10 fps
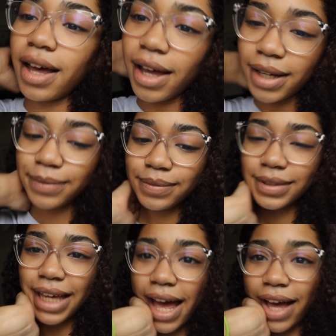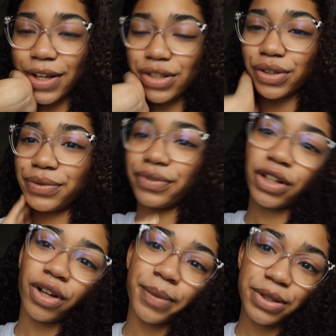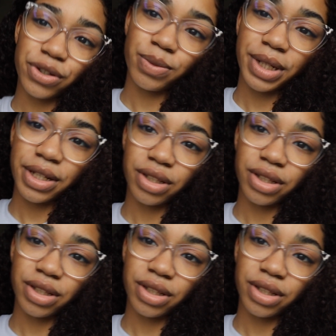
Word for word: Yeah, also follow all my social media.